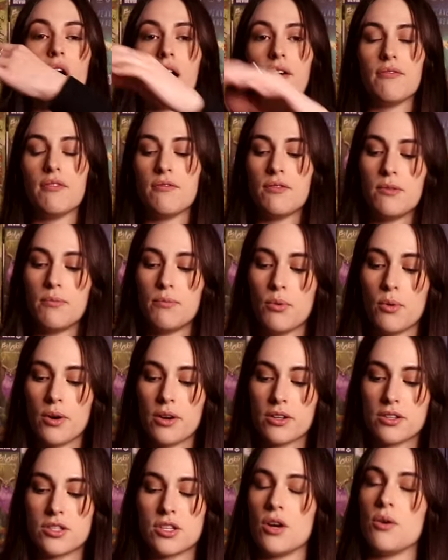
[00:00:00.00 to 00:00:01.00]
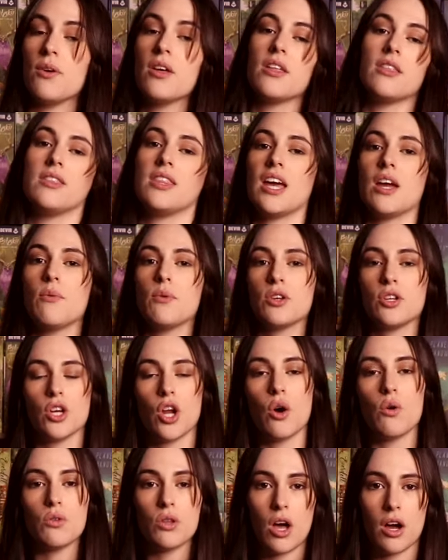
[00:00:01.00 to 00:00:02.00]
off of the board. So they would
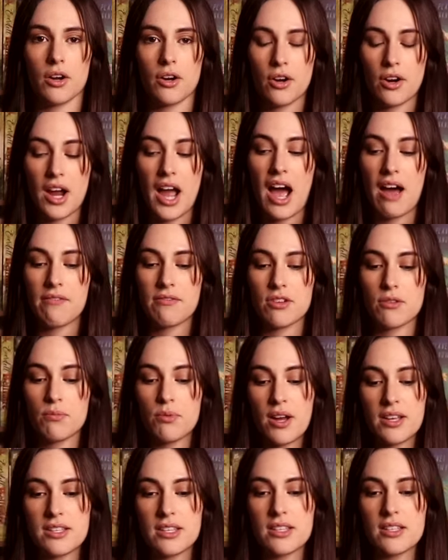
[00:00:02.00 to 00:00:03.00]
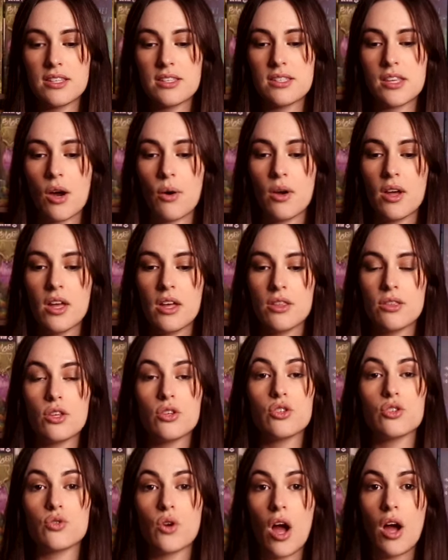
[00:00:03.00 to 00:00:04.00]
no longer have their presence. So the
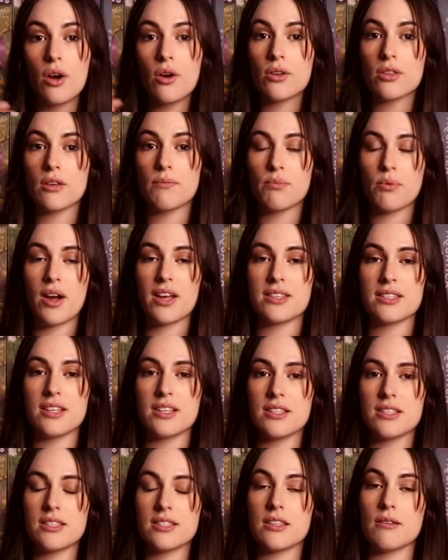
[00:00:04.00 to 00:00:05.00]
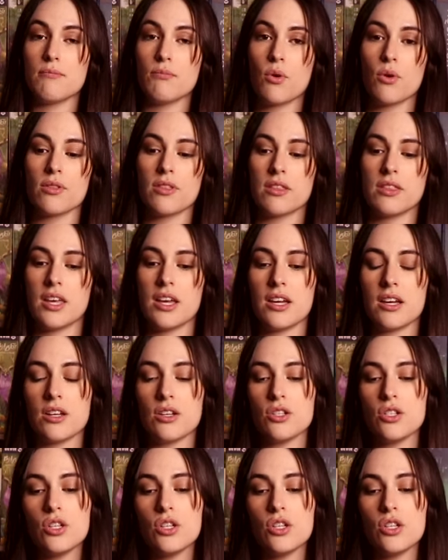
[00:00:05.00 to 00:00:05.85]
stronger the presence, the more that they can